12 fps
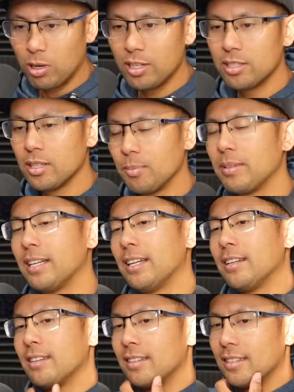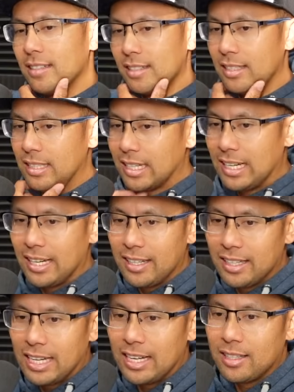is something,
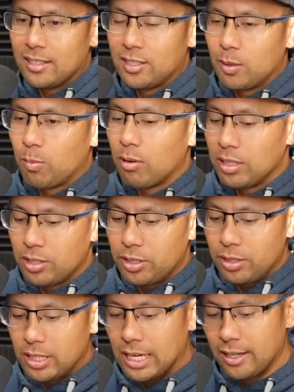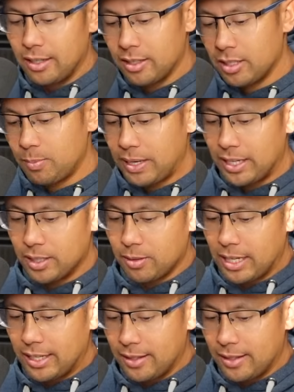Ty, that so you got into the space, right?